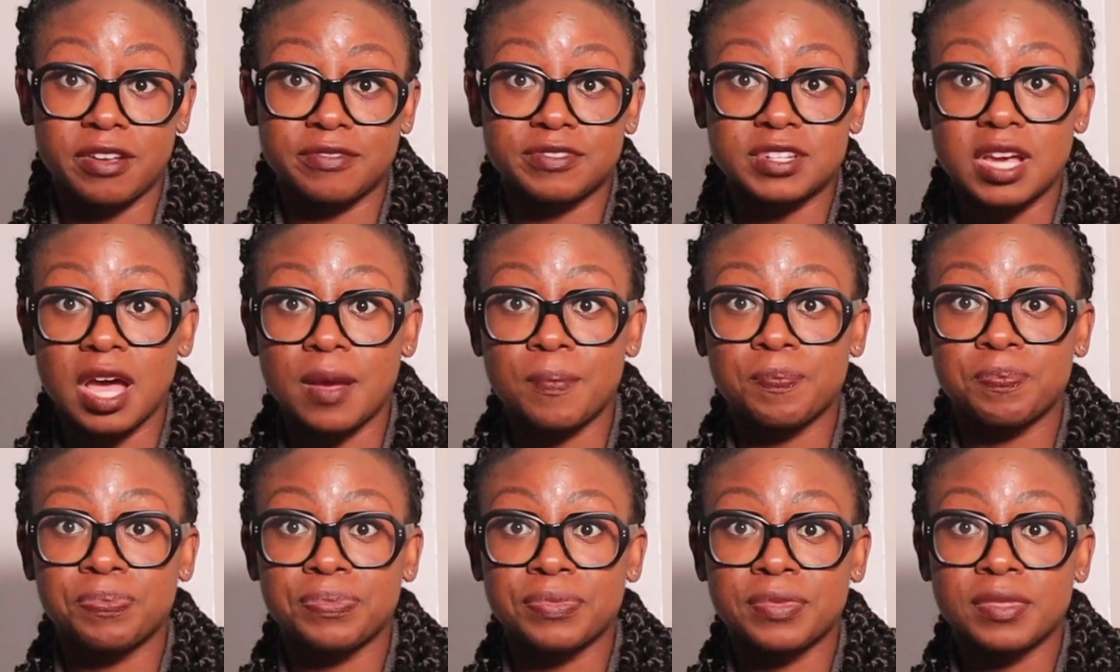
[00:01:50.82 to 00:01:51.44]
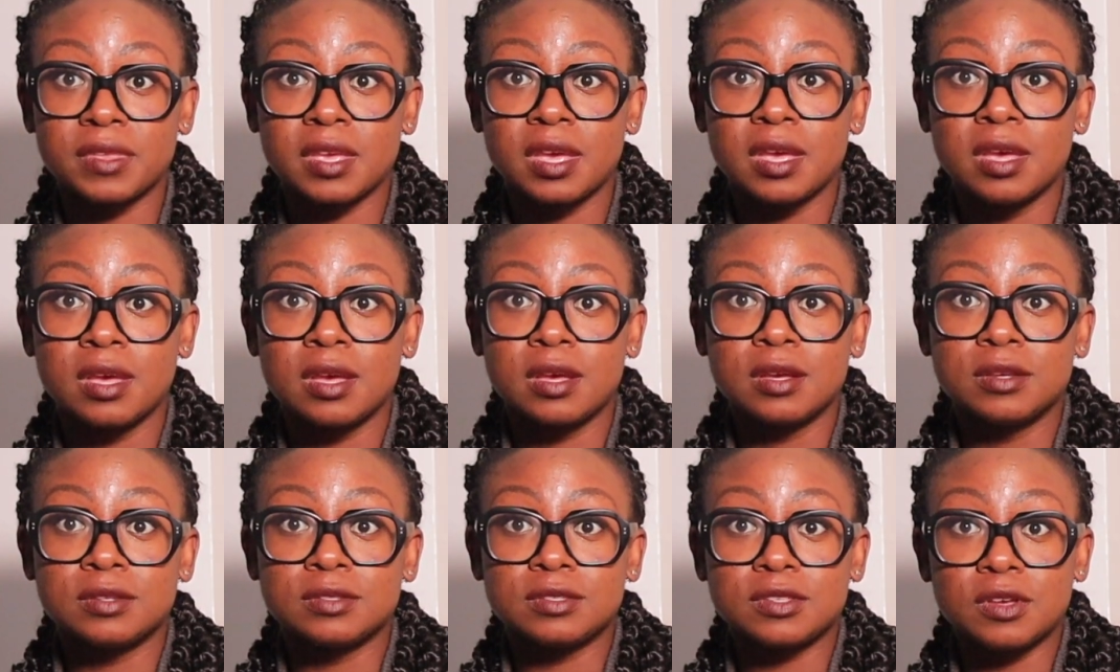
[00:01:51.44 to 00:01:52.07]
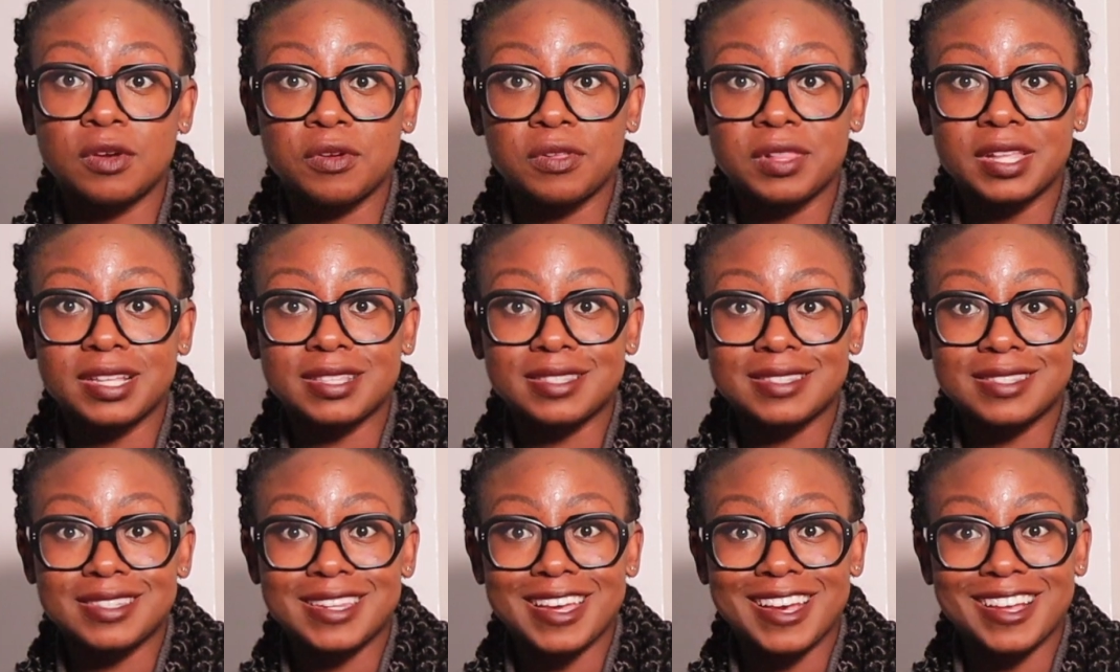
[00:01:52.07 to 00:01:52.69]
of time. So
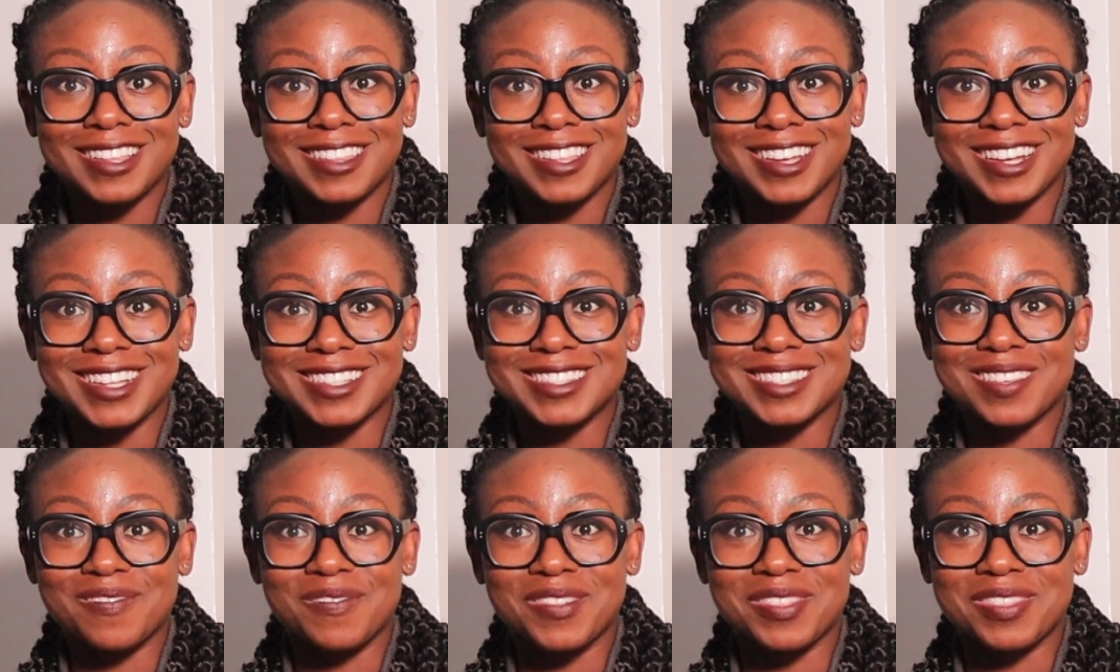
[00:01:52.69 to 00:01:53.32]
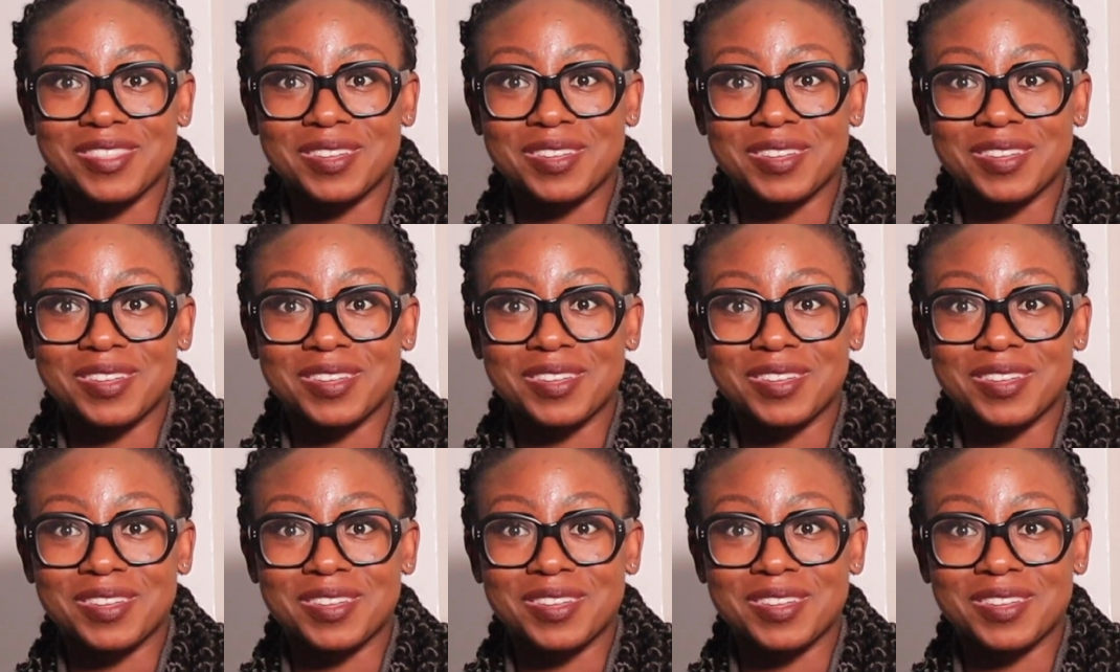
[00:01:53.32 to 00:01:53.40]
let's take a look at some of